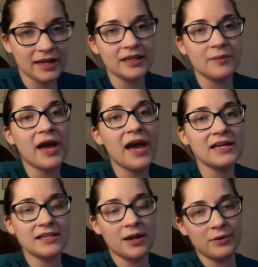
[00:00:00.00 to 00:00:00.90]
like in
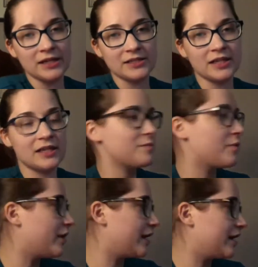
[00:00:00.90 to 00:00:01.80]
the past, I would get
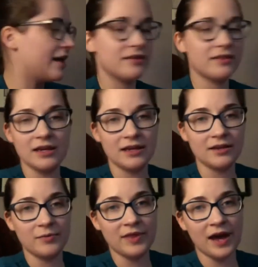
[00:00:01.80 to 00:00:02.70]
to this point
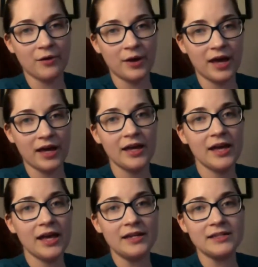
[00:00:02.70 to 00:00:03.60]
and think of that
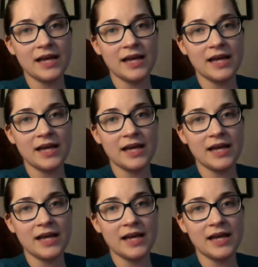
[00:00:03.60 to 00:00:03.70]
way.